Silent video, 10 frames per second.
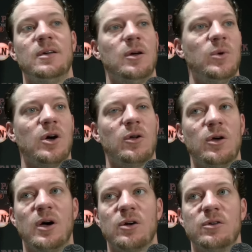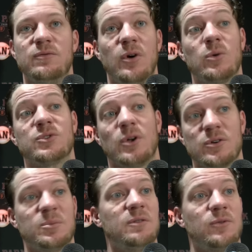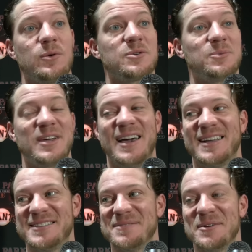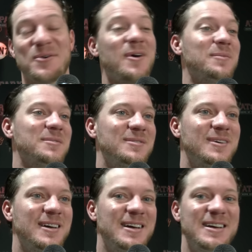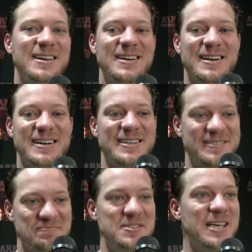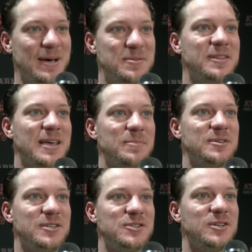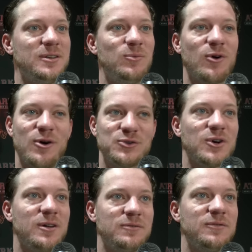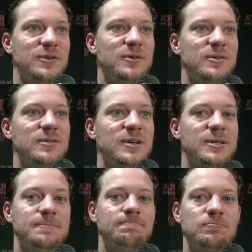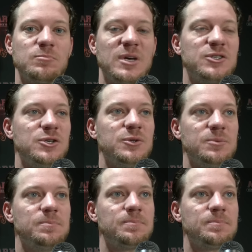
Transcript: And we all know how good Vogelsong's been for us. We got some incredible uh, depth at that position, and we're all trying to fulfill um, big shoes.